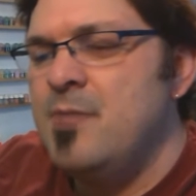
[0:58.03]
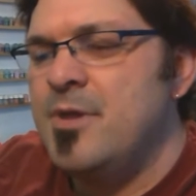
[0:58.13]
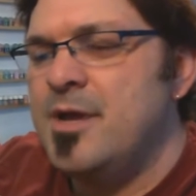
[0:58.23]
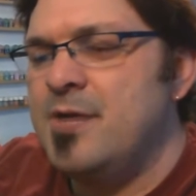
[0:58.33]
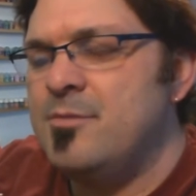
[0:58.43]

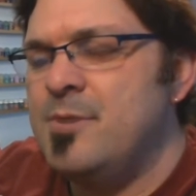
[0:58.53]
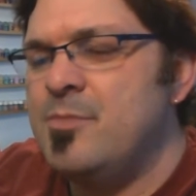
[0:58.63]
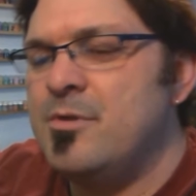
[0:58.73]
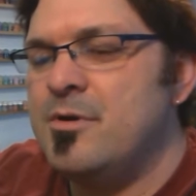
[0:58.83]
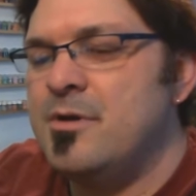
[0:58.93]
but I can
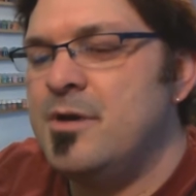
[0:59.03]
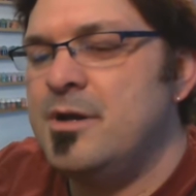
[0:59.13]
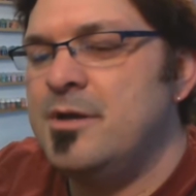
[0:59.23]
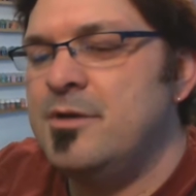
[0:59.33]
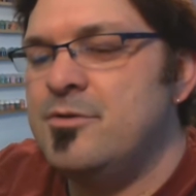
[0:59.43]
remember,
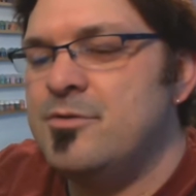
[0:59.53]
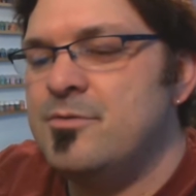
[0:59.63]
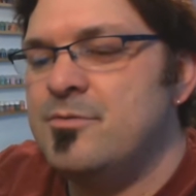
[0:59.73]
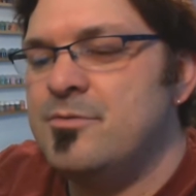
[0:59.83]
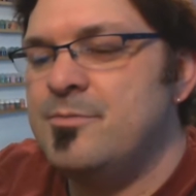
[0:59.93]

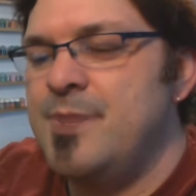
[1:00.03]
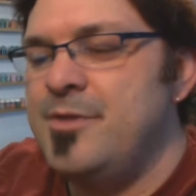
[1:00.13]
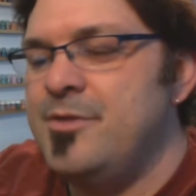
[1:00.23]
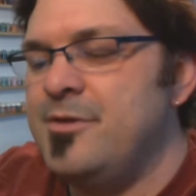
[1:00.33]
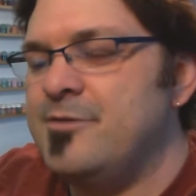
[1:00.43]
the
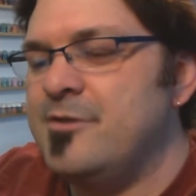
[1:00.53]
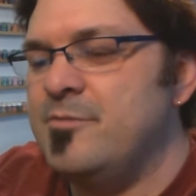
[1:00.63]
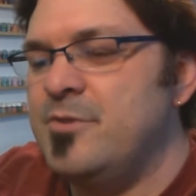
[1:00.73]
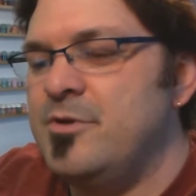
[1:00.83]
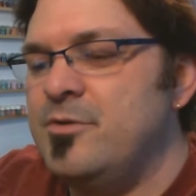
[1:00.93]
main things that
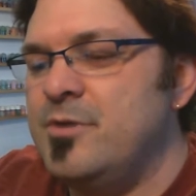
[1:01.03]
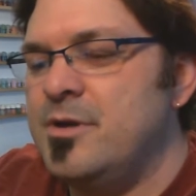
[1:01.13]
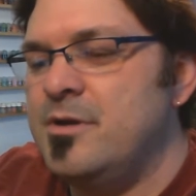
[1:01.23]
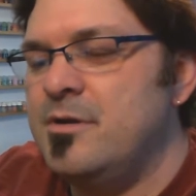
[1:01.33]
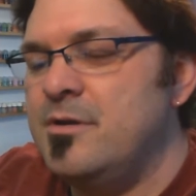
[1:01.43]
I've been
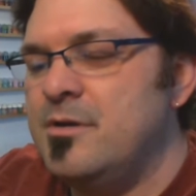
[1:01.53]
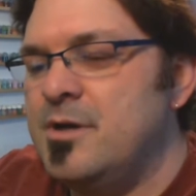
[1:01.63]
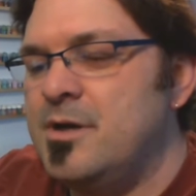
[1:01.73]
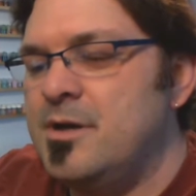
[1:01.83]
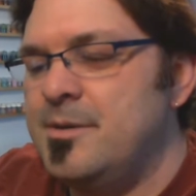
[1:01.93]
doing
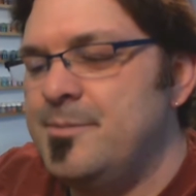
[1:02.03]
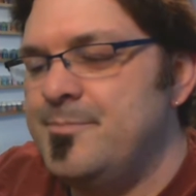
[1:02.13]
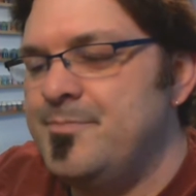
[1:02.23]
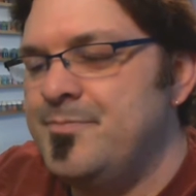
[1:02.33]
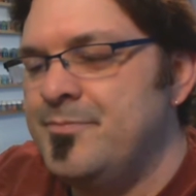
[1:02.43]

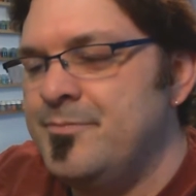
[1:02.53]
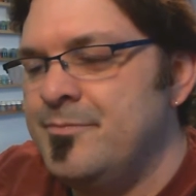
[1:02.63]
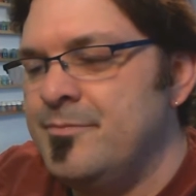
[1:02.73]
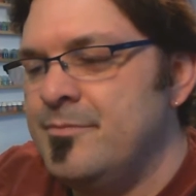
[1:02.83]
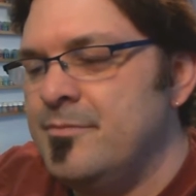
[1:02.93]

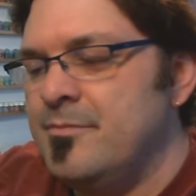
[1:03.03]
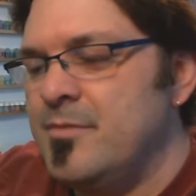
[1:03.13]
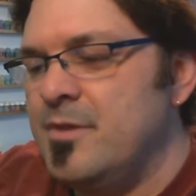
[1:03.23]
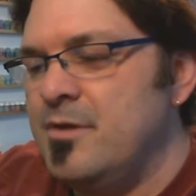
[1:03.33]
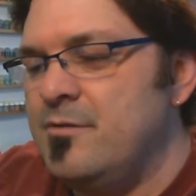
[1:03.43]

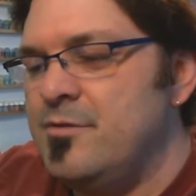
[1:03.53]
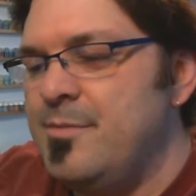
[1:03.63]
over the